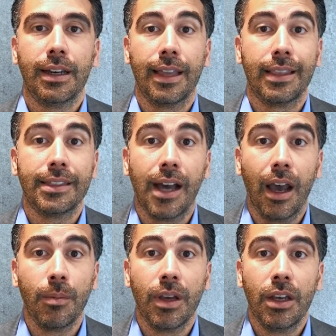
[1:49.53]
At the
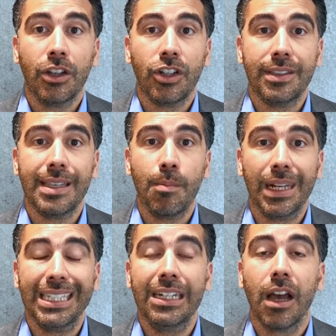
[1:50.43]
time, she simply
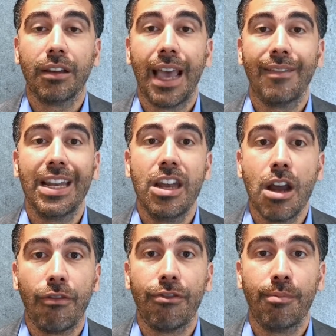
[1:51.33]
did not have
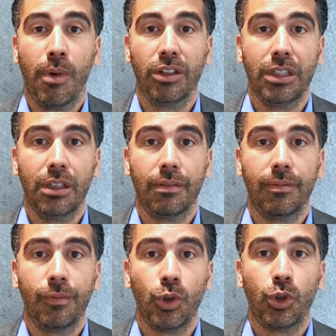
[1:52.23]
enough money
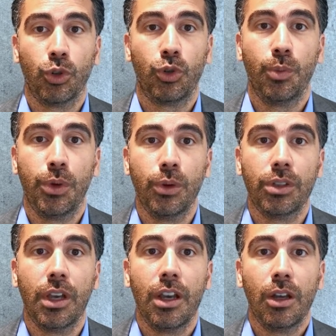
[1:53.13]
to contribute
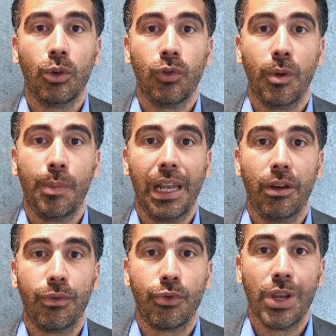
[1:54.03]
to the Pillar
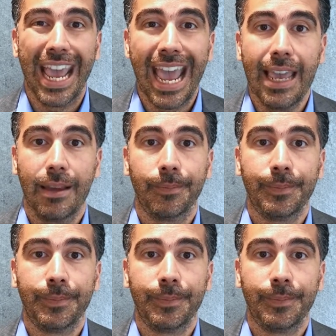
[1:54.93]
3a.